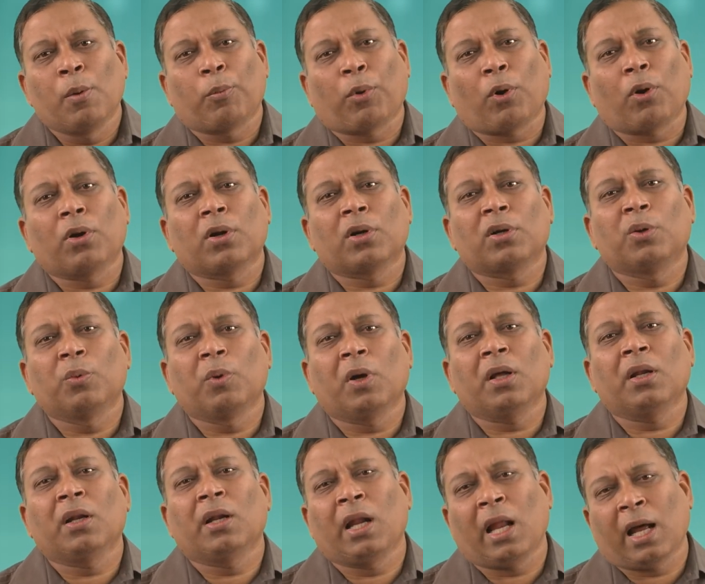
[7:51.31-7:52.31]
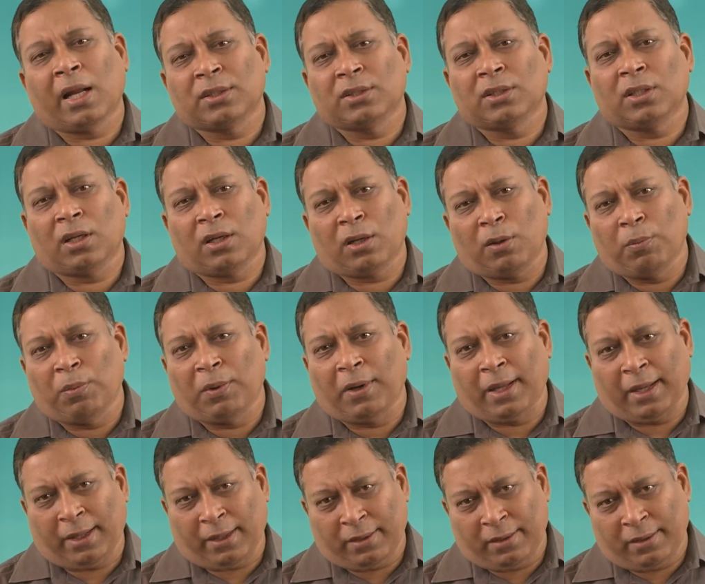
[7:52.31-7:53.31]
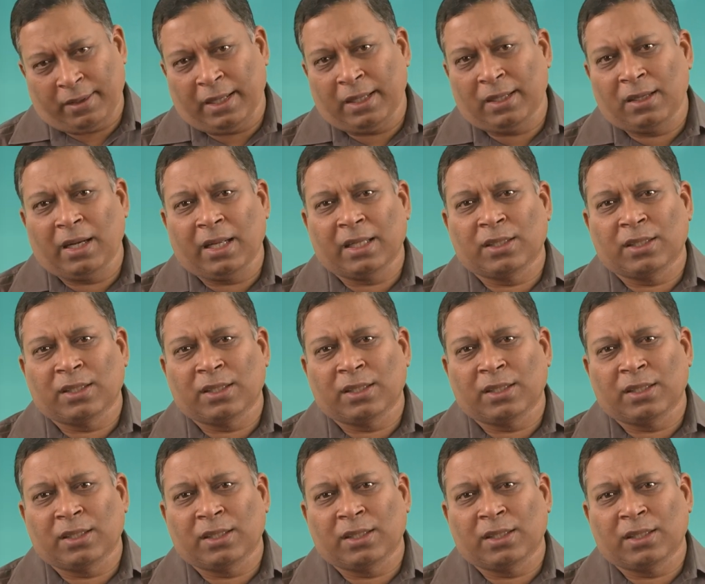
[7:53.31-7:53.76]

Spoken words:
product to a larger player, right?